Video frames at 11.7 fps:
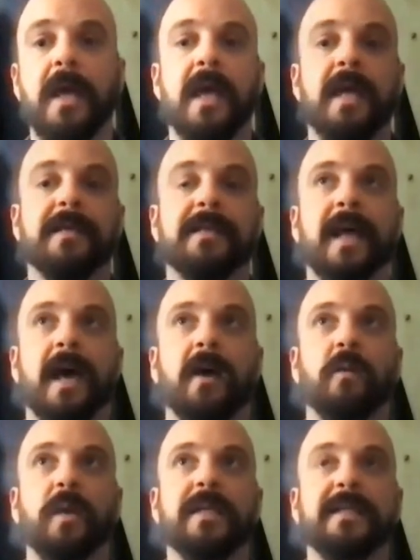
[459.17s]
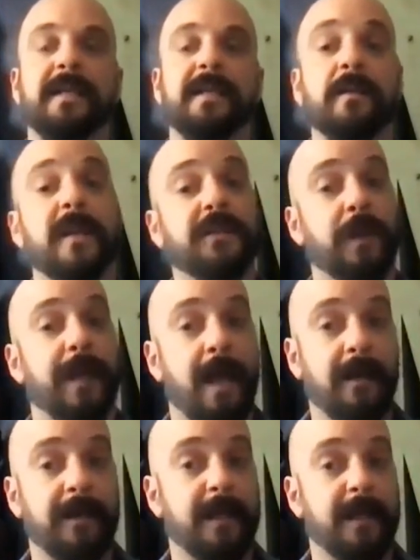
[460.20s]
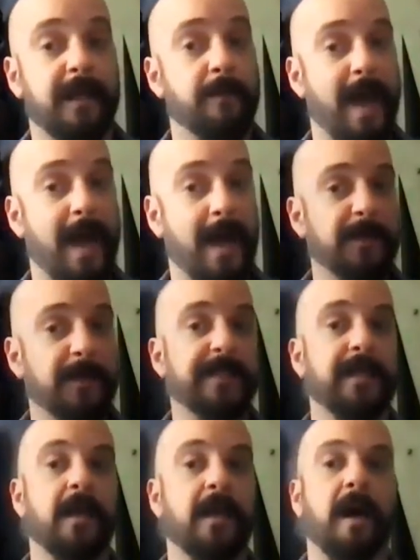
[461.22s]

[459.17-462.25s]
is that we see them as reality maps.